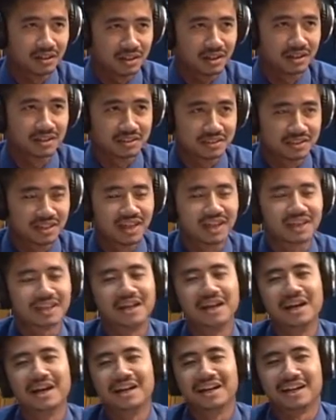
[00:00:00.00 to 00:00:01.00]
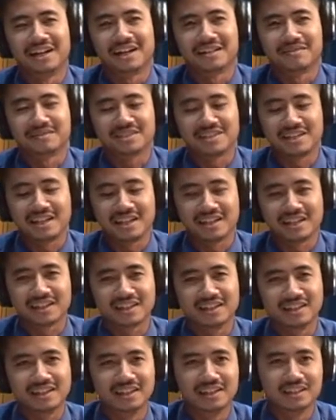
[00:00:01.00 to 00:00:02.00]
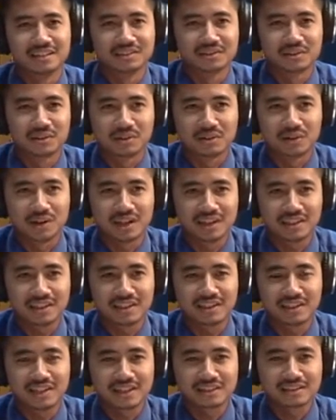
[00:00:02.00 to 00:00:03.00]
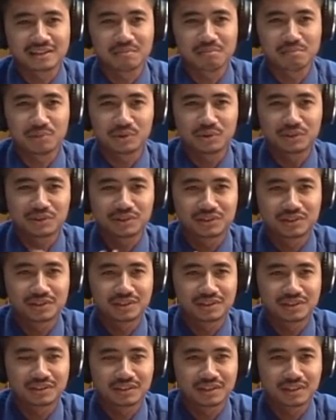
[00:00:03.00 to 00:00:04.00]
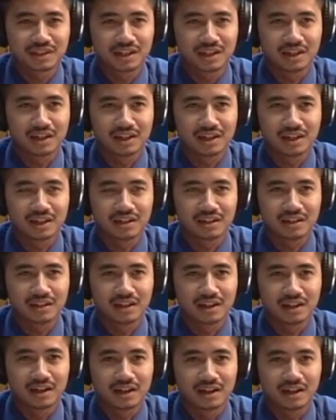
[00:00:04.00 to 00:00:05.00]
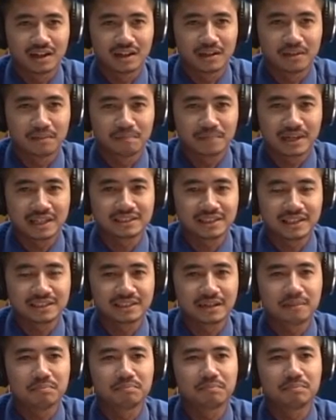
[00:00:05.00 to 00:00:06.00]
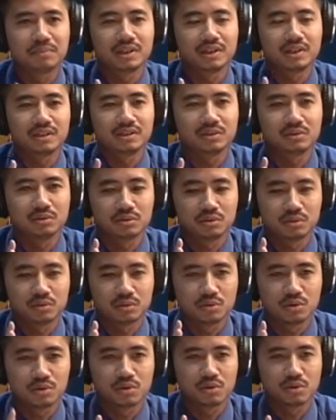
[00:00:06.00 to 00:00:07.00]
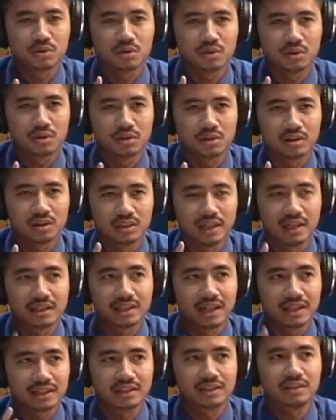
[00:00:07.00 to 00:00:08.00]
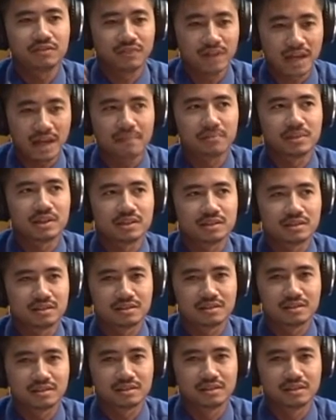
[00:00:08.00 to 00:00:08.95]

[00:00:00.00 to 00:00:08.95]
Yeah, Snake. Snake. So I think that's the most best example to show that native app is